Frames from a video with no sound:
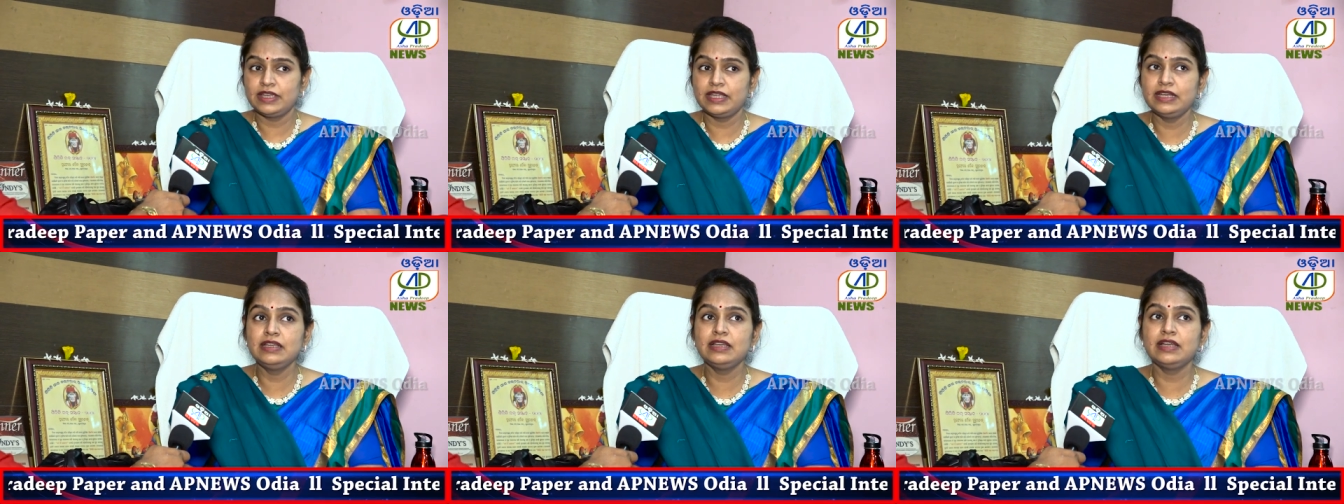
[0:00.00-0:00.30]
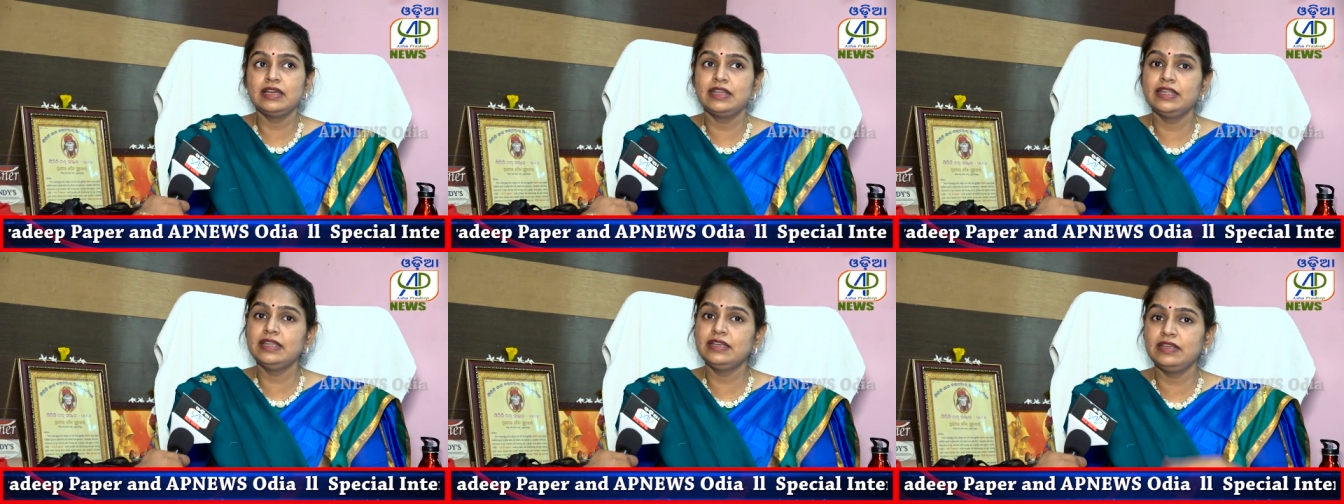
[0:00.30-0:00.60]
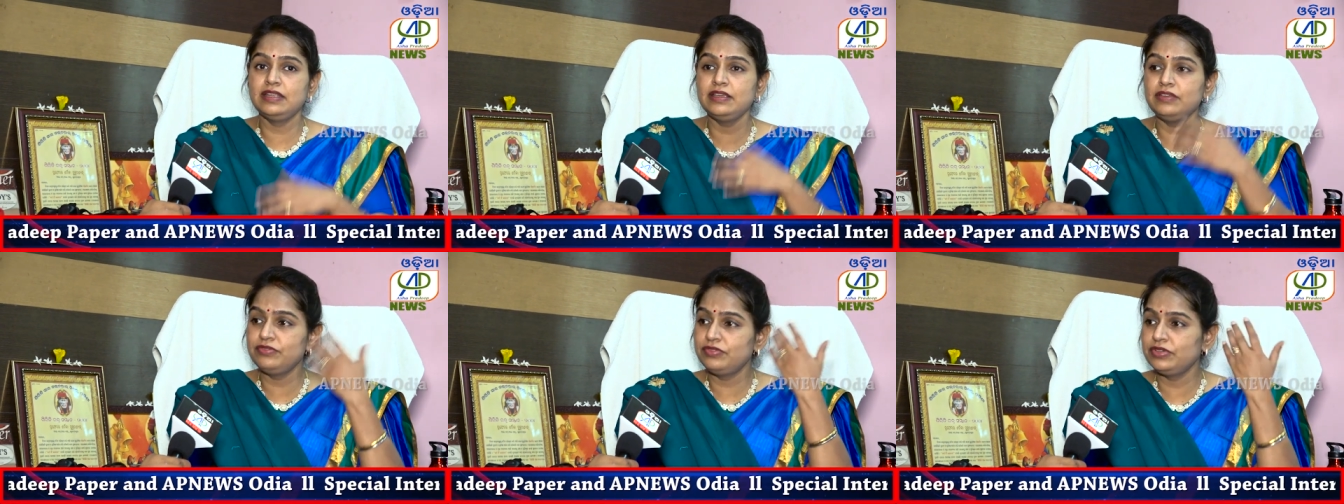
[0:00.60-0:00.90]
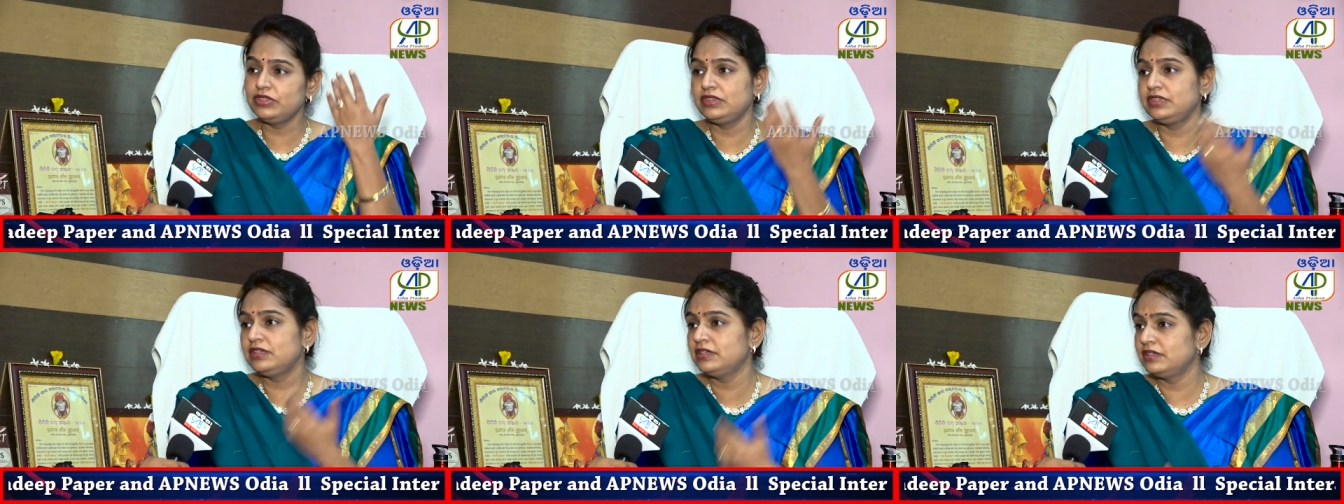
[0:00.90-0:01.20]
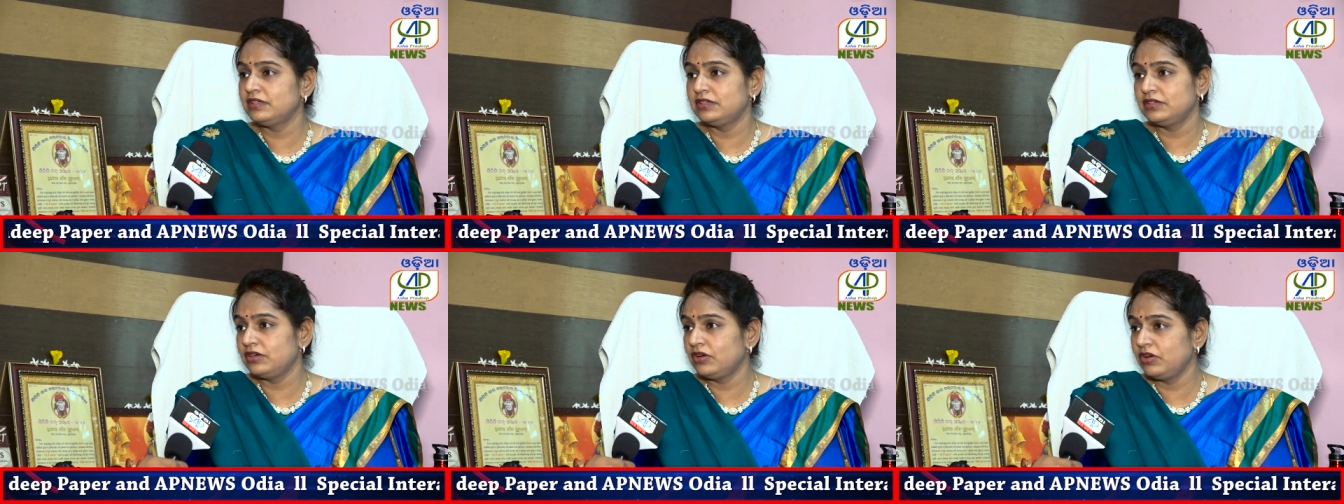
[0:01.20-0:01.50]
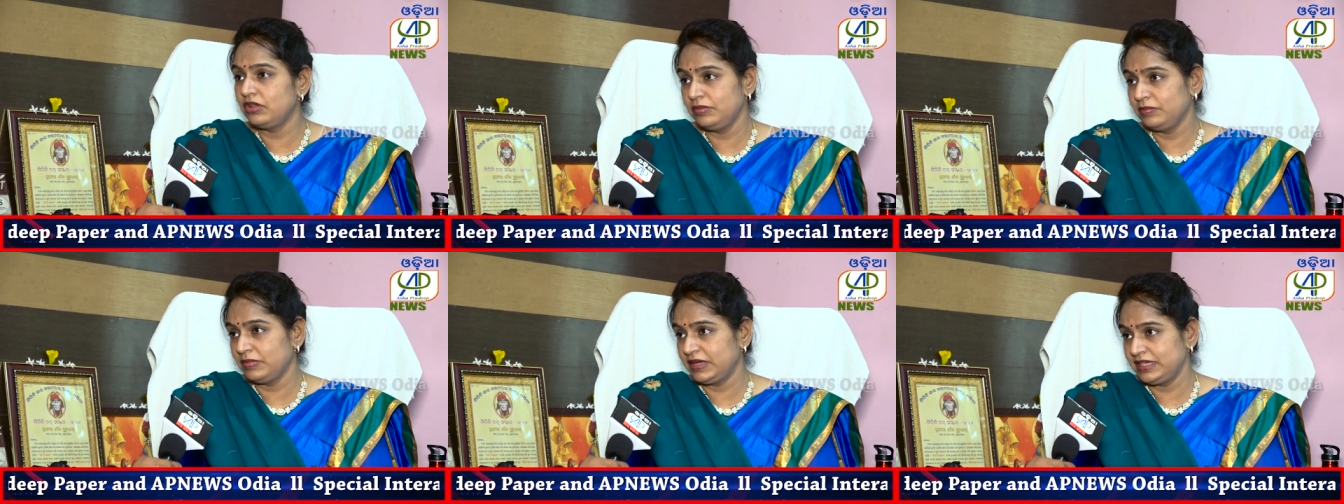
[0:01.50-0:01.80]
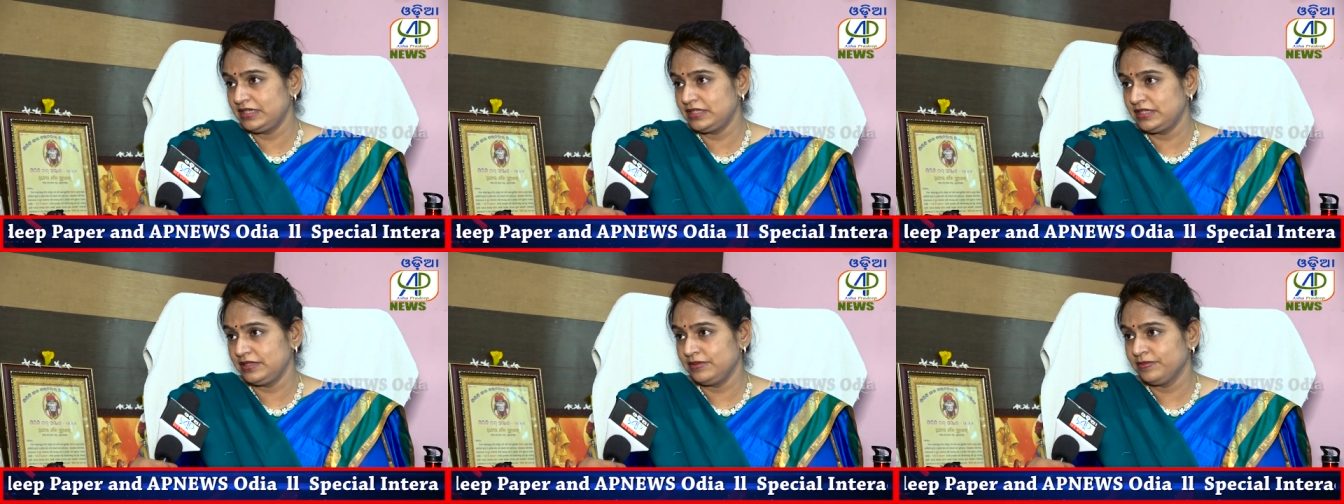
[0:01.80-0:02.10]
and connecting with the
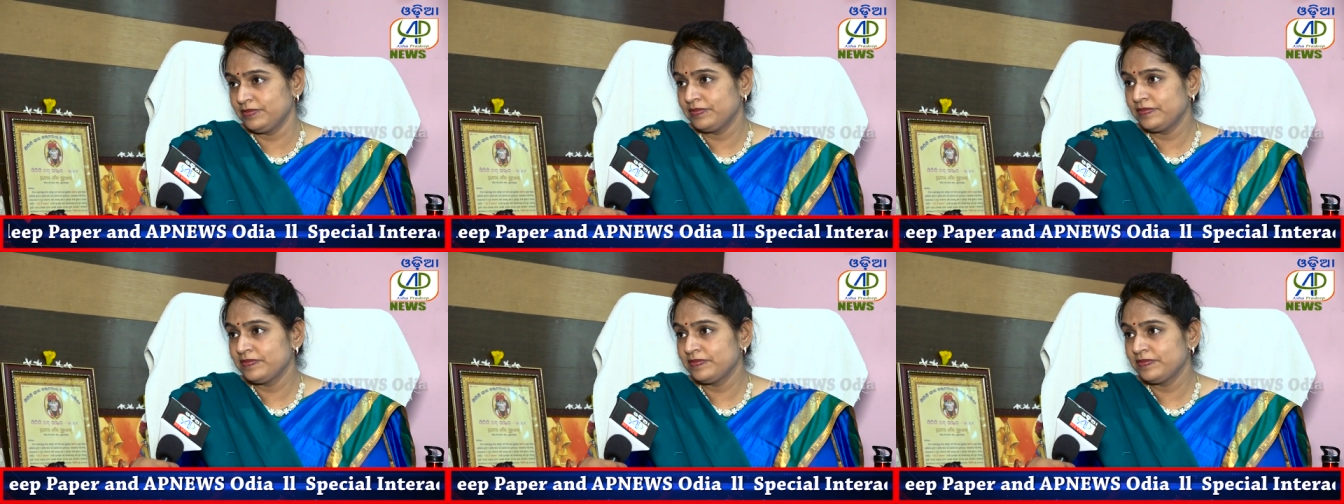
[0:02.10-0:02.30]
Almighty.